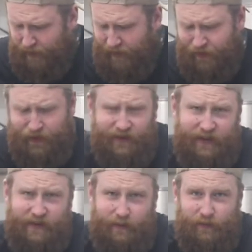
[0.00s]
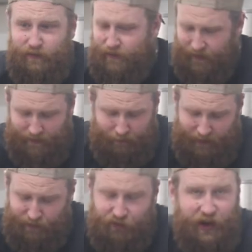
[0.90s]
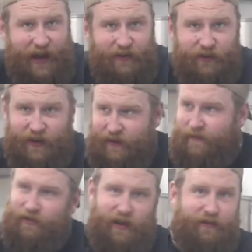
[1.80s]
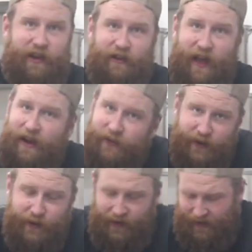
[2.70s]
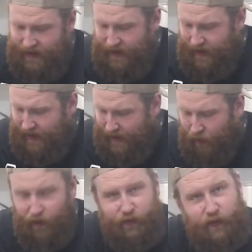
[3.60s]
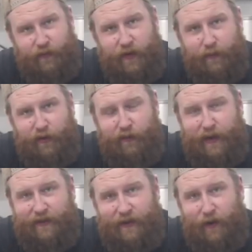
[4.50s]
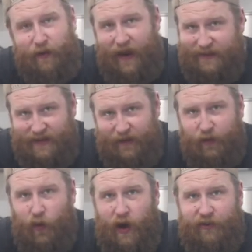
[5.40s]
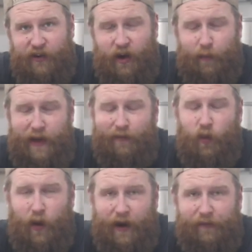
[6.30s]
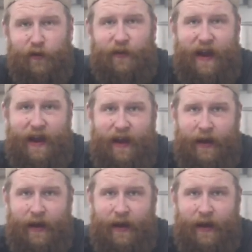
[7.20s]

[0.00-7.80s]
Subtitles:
If there's some things you change, I'd love to hear that too. Always room for improvement. So thanks again for watching. Hope you have a wonderful day.